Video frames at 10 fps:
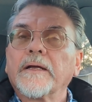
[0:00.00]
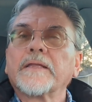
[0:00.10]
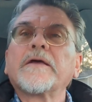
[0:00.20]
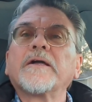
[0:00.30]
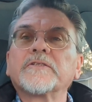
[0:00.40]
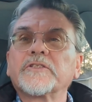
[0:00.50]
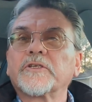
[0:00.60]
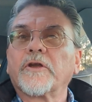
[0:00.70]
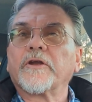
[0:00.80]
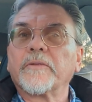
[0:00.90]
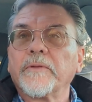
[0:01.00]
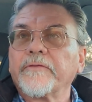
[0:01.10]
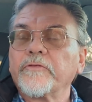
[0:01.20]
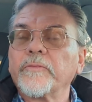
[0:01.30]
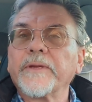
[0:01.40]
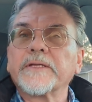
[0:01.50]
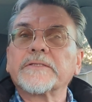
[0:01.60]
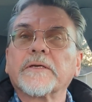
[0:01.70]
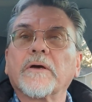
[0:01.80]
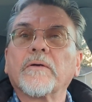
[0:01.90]
A thought just occurred to me a few
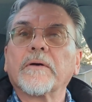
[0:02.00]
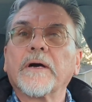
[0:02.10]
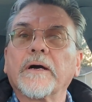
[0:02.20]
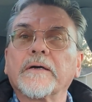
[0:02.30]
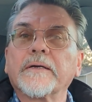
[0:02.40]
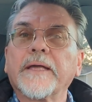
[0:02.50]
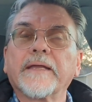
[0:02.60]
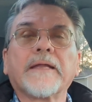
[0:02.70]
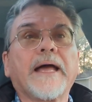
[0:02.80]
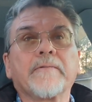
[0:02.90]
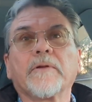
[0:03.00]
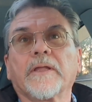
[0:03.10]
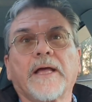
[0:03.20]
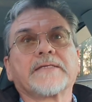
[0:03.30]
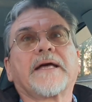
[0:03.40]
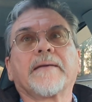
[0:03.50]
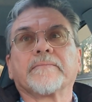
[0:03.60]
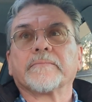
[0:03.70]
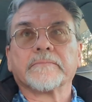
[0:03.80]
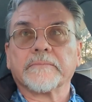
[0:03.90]
minutes ago, and I realize
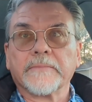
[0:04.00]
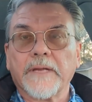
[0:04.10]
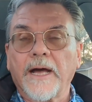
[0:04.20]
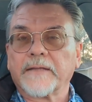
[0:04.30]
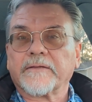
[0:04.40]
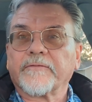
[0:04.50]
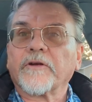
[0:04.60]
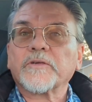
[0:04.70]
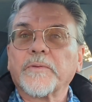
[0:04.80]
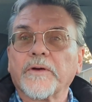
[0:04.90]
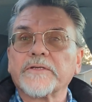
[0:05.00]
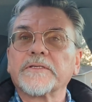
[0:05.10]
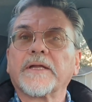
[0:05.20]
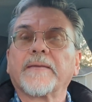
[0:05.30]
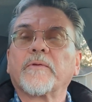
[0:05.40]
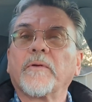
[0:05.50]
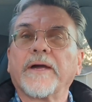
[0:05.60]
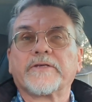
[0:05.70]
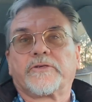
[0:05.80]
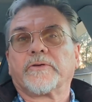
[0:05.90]
I'm not the first person, I'm
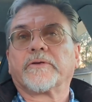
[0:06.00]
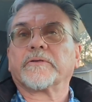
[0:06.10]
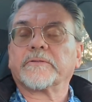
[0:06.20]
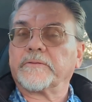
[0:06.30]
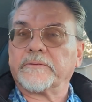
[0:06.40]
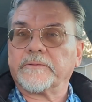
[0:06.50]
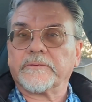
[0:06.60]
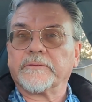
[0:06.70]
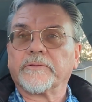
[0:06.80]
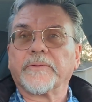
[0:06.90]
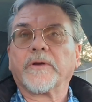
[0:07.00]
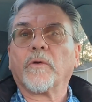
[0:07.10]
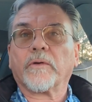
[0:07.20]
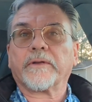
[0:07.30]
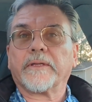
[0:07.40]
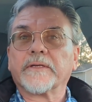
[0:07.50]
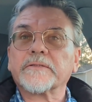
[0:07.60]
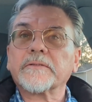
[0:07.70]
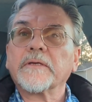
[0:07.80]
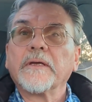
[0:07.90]
quite sure, to record
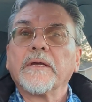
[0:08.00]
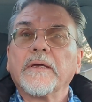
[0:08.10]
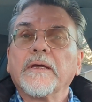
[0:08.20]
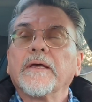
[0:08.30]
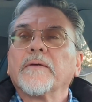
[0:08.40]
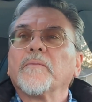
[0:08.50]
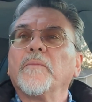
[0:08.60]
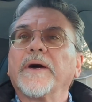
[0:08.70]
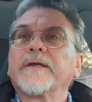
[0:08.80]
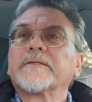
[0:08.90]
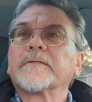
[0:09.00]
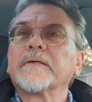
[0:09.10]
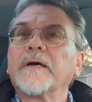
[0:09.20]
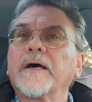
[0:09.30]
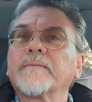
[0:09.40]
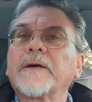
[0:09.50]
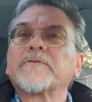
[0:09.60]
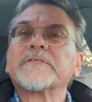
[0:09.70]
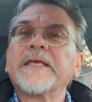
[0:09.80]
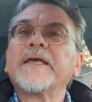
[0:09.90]
this. But I
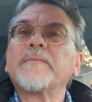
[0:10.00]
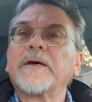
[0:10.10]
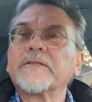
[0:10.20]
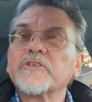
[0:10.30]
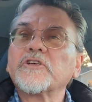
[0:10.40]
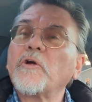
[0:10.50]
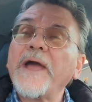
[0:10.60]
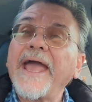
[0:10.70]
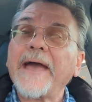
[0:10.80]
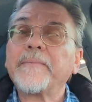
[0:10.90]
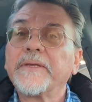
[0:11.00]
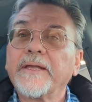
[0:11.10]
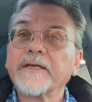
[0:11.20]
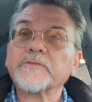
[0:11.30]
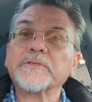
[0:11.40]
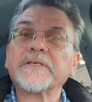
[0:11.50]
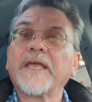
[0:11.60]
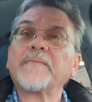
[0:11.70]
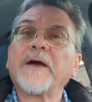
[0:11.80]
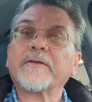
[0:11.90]
was thinking about the show Happy Days, which
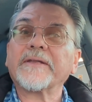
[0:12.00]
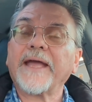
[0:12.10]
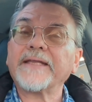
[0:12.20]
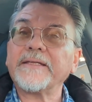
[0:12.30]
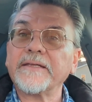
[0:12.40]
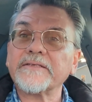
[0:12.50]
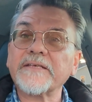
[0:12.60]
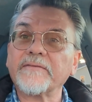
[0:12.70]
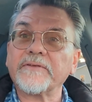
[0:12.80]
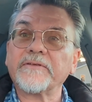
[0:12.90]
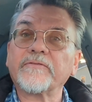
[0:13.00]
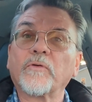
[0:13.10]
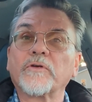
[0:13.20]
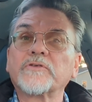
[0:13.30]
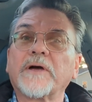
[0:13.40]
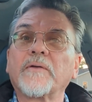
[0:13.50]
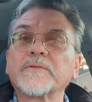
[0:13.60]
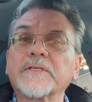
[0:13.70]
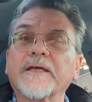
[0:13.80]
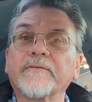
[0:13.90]
came out in 1974, so I
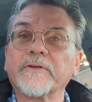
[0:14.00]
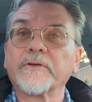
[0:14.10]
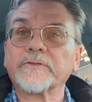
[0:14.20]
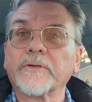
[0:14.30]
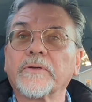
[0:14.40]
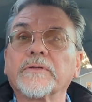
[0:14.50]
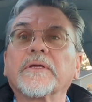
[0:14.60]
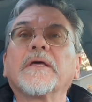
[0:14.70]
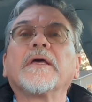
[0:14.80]
was 11 years old.